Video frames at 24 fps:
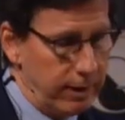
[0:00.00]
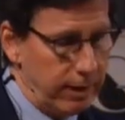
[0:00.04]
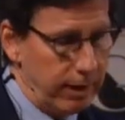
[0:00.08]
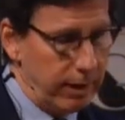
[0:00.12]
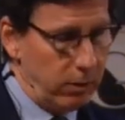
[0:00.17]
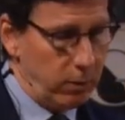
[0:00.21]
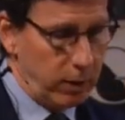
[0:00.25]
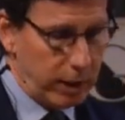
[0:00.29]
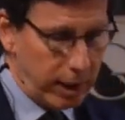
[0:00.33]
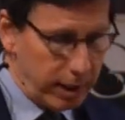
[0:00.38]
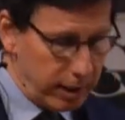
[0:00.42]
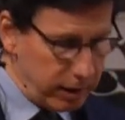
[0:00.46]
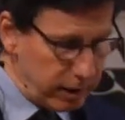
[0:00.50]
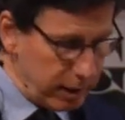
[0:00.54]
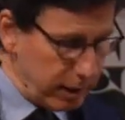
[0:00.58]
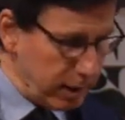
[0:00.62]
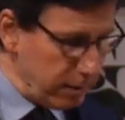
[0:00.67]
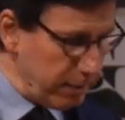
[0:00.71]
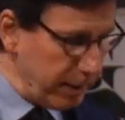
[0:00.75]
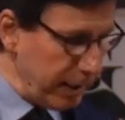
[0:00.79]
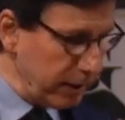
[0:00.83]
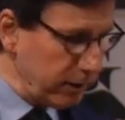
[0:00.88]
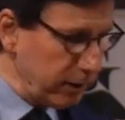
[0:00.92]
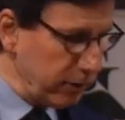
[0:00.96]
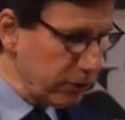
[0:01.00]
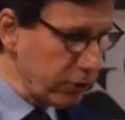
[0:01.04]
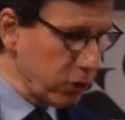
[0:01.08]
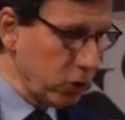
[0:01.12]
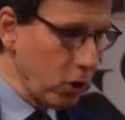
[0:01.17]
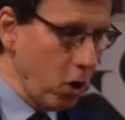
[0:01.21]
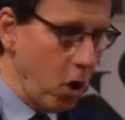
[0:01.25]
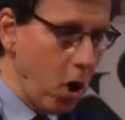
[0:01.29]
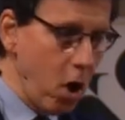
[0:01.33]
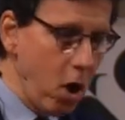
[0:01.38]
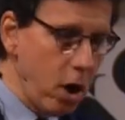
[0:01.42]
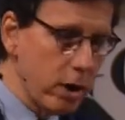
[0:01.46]
and when I think about this
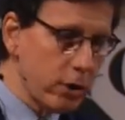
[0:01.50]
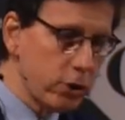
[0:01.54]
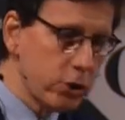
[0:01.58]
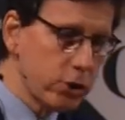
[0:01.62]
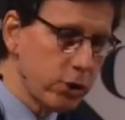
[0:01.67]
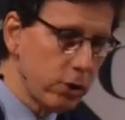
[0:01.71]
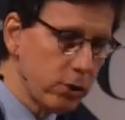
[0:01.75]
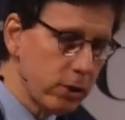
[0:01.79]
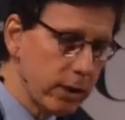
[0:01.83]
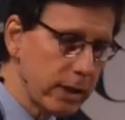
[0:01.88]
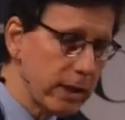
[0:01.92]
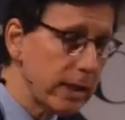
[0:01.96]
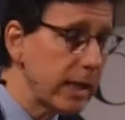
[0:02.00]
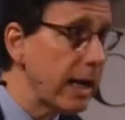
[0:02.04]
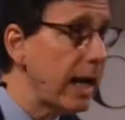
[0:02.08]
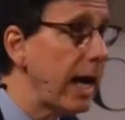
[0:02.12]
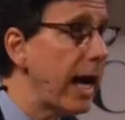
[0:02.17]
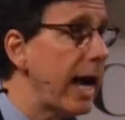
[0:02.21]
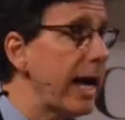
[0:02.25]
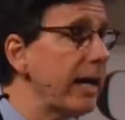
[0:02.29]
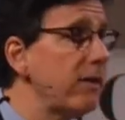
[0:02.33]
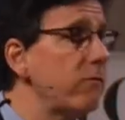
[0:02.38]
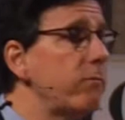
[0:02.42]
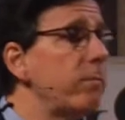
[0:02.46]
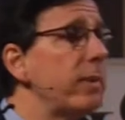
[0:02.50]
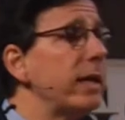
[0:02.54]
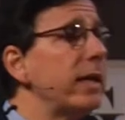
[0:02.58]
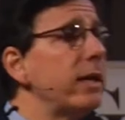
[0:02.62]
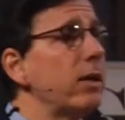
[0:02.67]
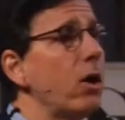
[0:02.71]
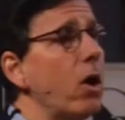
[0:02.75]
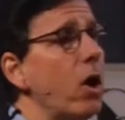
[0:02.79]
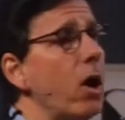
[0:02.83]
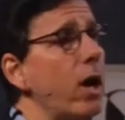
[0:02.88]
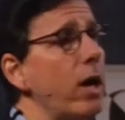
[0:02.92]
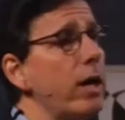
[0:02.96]
long journey that I've
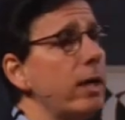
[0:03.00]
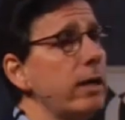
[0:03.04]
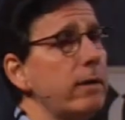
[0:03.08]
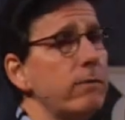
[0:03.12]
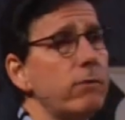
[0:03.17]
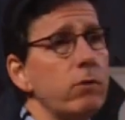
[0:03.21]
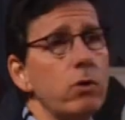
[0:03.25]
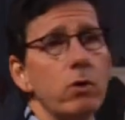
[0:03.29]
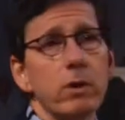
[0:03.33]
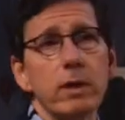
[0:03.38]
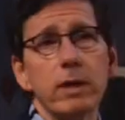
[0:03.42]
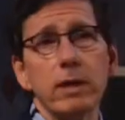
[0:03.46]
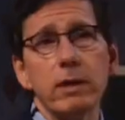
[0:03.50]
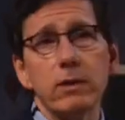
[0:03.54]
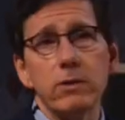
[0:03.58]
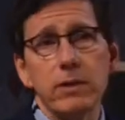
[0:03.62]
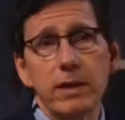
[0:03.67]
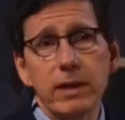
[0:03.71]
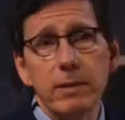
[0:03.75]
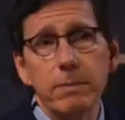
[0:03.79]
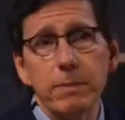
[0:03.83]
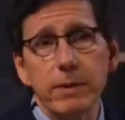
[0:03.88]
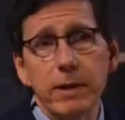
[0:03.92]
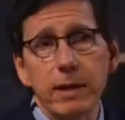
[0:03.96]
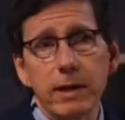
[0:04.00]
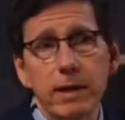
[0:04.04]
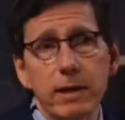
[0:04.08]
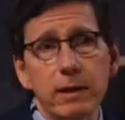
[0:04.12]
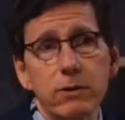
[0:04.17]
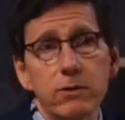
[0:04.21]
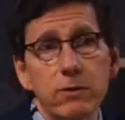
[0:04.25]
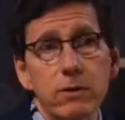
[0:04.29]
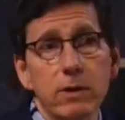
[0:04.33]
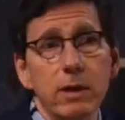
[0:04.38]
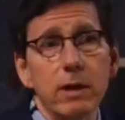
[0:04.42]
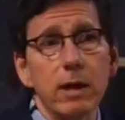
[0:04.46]
been on of looking deeply
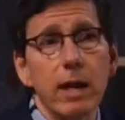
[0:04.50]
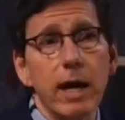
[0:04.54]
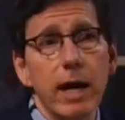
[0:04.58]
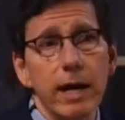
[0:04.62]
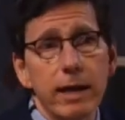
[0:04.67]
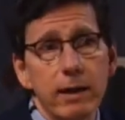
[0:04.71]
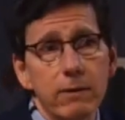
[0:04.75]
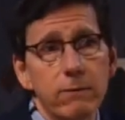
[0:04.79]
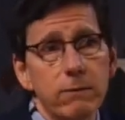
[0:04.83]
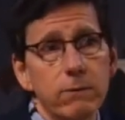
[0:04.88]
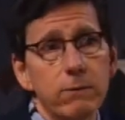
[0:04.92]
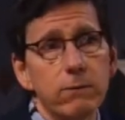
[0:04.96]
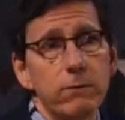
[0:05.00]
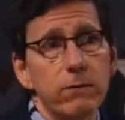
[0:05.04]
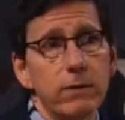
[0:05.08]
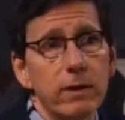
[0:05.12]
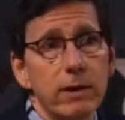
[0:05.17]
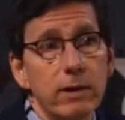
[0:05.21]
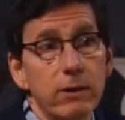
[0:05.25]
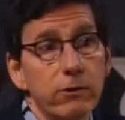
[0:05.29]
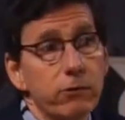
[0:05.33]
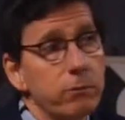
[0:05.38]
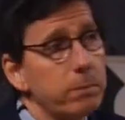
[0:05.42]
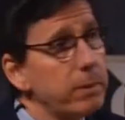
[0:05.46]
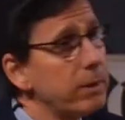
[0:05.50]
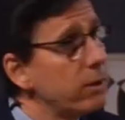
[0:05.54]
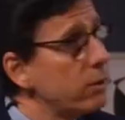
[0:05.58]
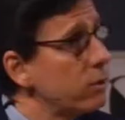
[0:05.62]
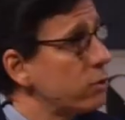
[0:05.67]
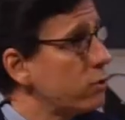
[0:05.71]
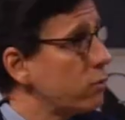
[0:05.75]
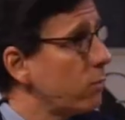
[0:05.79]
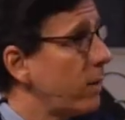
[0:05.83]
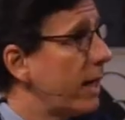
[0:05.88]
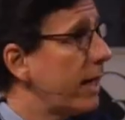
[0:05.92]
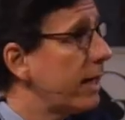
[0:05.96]
into the life and the
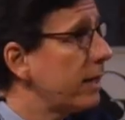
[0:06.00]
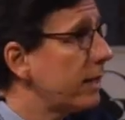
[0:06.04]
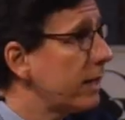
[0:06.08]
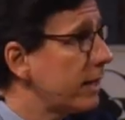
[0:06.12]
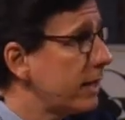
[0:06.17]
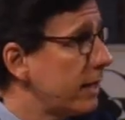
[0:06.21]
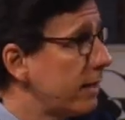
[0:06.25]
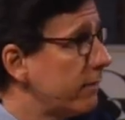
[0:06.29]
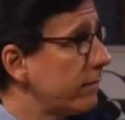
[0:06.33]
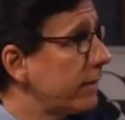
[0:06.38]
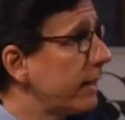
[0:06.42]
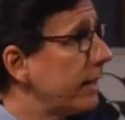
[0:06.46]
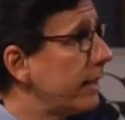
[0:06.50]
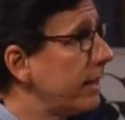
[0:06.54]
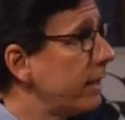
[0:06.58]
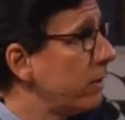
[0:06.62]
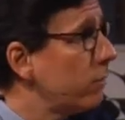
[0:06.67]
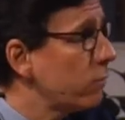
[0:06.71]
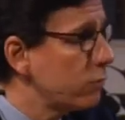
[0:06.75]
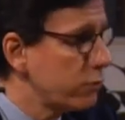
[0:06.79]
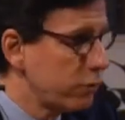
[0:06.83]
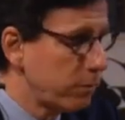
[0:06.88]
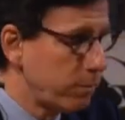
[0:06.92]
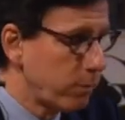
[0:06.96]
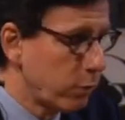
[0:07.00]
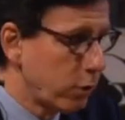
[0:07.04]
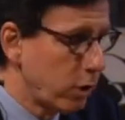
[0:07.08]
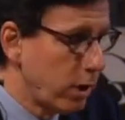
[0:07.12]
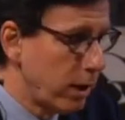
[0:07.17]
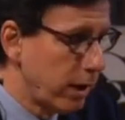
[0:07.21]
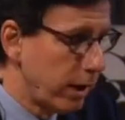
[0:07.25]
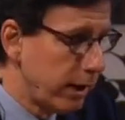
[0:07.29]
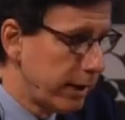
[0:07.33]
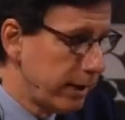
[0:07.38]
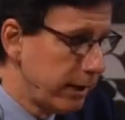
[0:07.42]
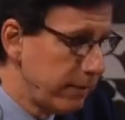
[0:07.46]
spirituality of Khalil
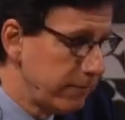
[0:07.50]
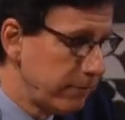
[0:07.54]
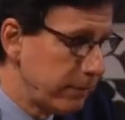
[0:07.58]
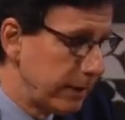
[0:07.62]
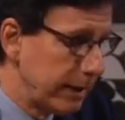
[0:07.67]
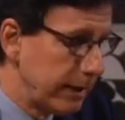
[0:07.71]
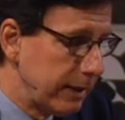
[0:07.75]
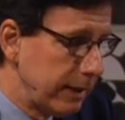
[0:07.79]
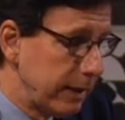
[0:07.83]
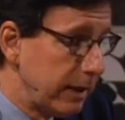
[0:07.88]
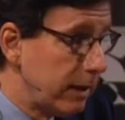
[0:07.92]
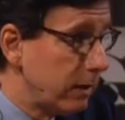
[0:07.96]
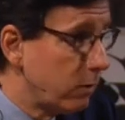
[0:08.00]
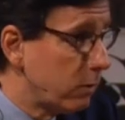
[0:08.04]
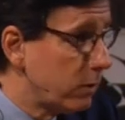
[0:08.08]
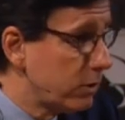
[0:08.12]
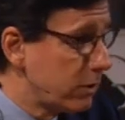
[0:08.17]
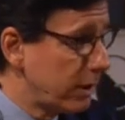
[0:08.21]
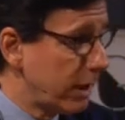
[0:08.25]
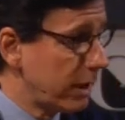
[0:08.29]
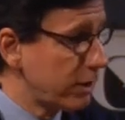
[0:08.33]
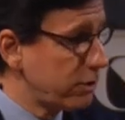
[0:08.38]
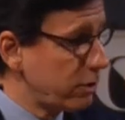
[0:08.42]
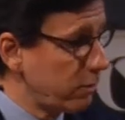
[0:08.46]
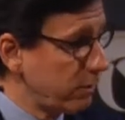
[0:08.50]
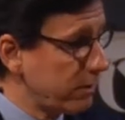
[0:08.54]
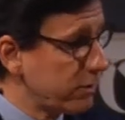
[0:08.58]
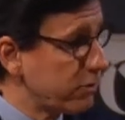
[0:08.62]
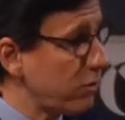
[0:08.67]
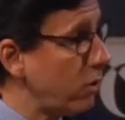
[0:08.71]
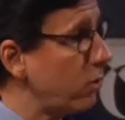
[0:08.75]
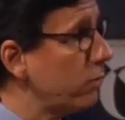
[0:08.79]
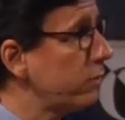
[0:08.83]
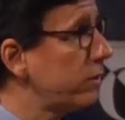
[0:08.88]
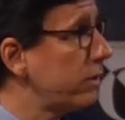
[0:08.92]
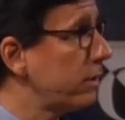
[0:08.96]
Gibran, which actually
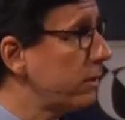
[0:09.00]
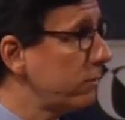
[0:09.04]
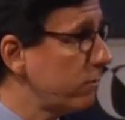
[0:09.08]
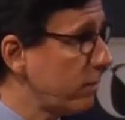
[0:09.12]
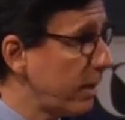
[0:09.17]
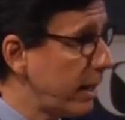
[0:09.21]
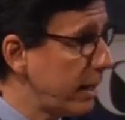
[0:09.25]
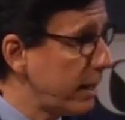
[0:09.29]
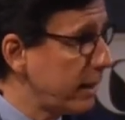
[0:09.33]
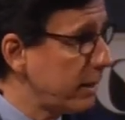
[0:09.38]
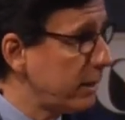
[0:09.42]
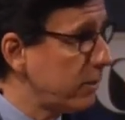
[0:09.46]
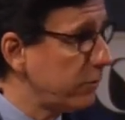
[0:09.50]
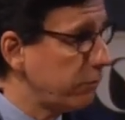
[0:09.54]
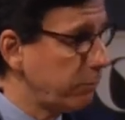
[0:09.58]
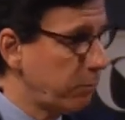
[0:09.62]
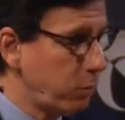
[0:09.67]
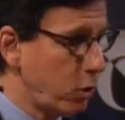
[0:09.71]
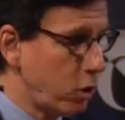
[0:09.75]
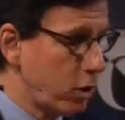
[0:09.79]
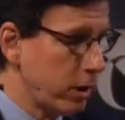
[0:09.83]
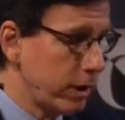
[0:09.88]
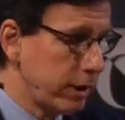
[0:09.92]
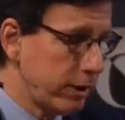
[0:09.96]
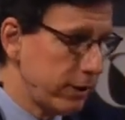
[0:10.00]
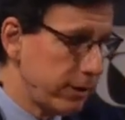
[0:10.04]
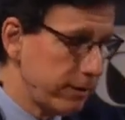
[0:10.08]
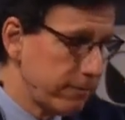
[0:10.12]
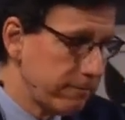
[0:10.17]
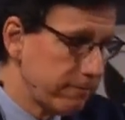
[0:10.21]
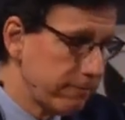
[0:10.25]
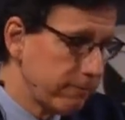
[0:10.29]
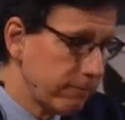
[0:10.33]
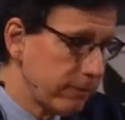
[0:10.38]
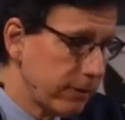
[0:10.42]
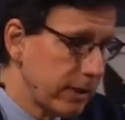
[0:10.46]
resulted in writing this book,
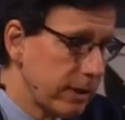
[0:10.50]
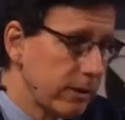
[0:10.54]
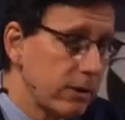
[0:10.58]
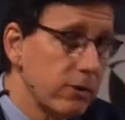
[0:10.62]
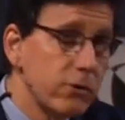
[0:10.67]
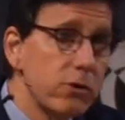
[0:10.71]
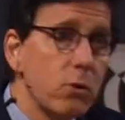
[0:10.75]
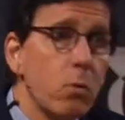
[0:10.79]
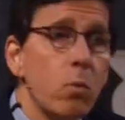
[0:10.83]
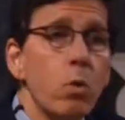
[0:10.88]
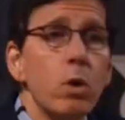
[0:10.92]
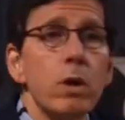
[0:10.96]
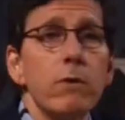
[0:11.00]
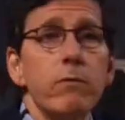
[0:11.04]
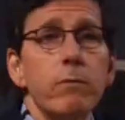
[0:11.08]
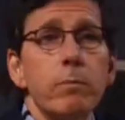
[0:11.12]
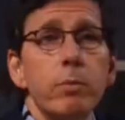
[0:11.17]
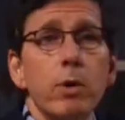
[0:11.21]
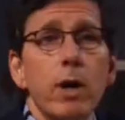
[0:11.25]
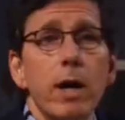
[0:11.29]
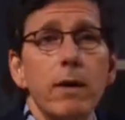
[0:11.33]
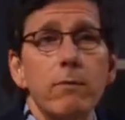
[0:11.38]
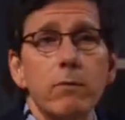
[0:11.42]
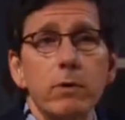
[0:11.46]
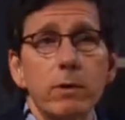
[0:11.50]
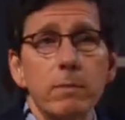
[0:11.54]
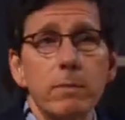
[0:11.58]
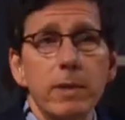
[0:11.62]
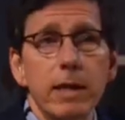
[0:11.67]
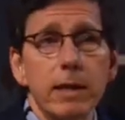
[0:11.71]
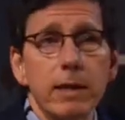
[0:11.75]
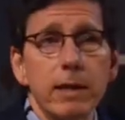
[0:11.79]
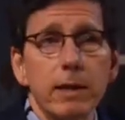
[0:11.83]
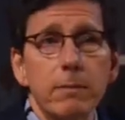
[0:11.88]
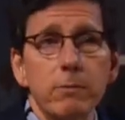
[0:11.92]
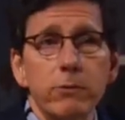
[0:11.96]
there's a Wolof proverb
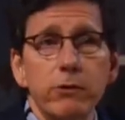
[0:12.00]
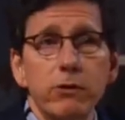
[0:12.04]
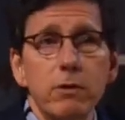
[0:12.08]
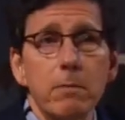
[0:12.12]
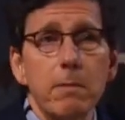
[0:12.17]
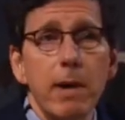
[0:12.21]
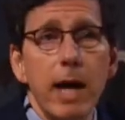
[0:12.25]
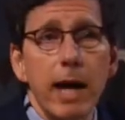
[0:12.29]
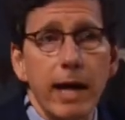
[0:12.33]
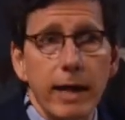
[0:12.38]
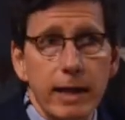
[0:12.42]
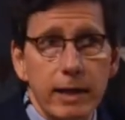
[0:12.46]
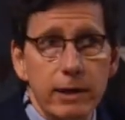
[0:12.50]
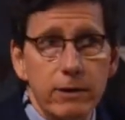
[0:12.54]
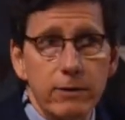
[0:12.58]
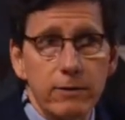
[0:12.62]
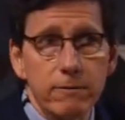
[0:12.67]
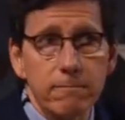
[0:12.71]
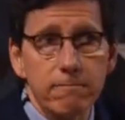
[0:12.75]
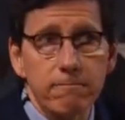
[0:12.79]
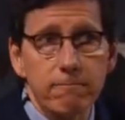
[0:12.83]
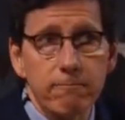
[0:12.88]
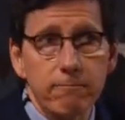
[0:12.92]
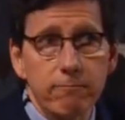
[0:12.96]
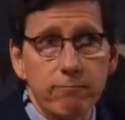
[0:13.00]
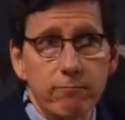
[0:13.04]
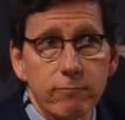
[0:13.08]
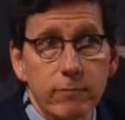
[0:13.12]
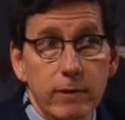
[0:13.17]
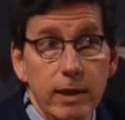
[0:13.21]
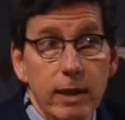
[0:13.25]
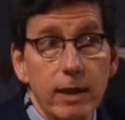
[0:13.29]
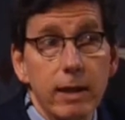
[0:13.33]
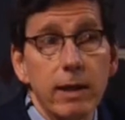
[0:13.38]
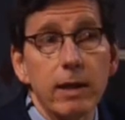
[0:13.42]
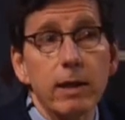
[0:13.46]
that comes to mind.
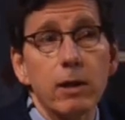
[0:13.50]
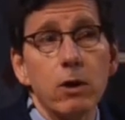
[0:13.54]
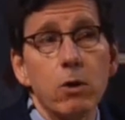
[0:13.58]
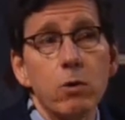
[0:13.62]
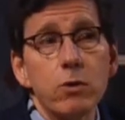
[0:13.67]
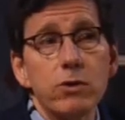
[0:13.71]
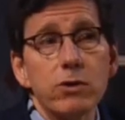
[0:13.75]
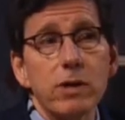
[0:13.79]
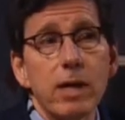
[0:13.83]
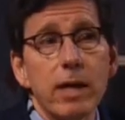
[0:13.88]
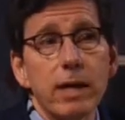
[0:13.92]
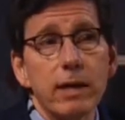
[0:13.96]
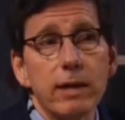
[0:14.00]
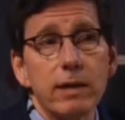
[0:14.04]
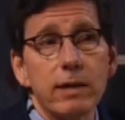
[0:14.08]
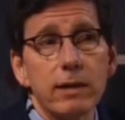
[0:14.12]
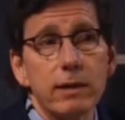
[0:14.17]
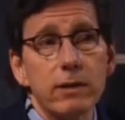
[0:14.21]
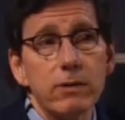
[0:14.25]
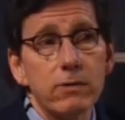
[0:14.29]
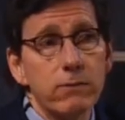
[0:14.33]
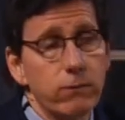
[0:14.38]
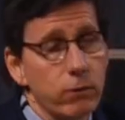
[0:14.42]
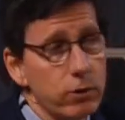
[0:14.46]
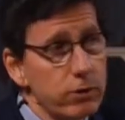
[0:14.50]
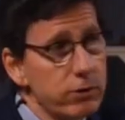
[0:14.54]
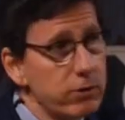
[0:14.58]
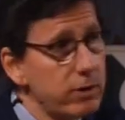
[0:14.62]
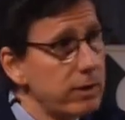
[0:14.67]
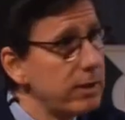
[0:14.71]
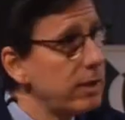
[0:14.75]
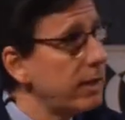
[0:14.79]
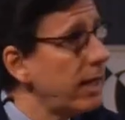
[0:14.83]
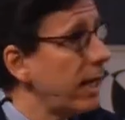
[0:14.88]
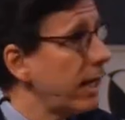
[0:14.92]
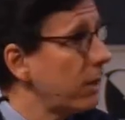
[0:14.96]
And it goes like this, first
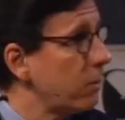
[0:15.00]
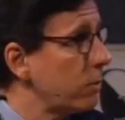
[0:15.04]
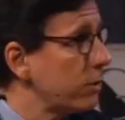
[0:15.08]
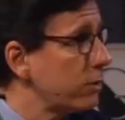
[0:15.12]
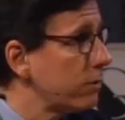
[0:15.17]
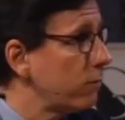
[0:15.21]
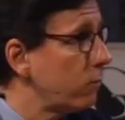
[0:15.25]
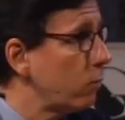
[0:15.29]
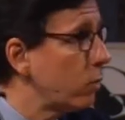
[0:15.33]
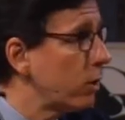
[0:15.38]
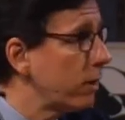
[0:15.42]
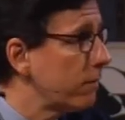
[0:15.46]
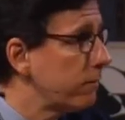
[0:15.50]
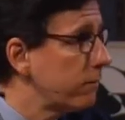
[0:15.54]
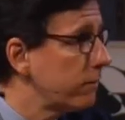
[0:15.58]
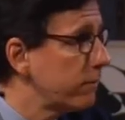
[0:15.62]
in the language of Wolof.